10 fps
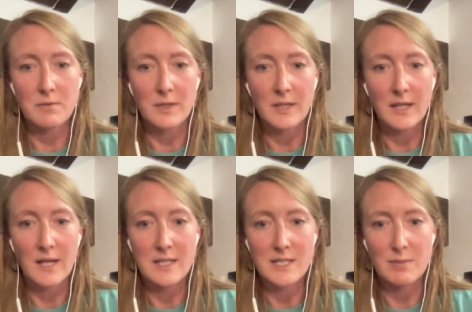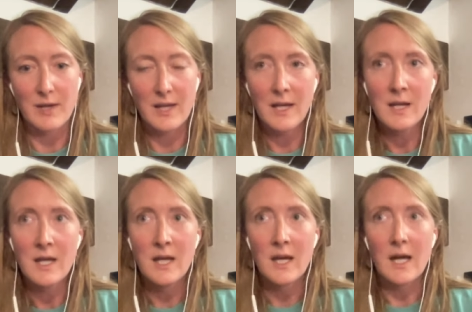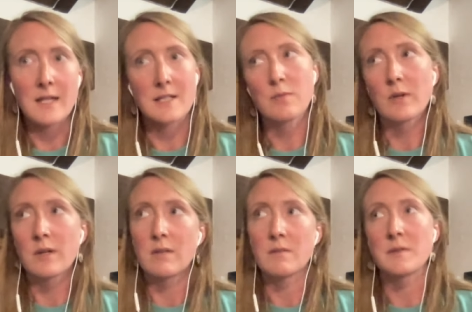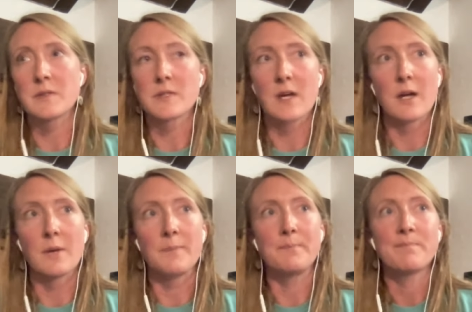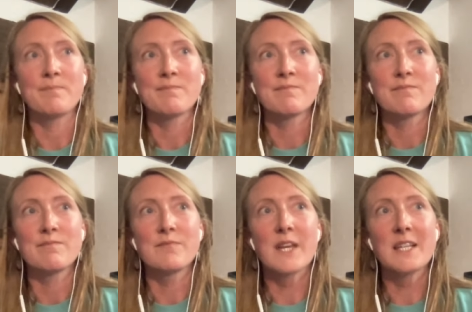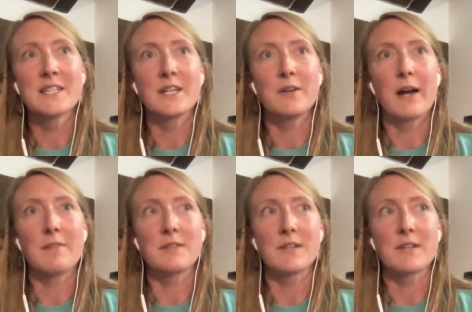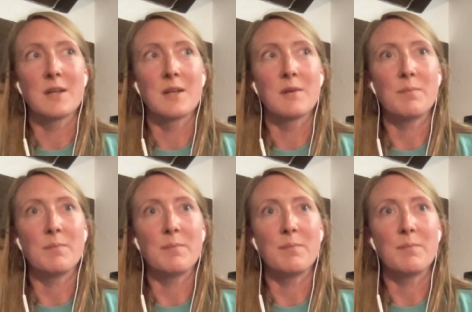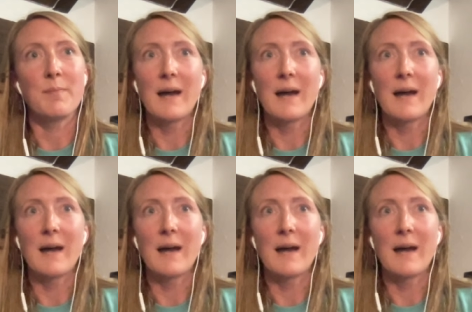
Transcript: I wasn't really anticipating. And that's one of those things that you have to kind of balance.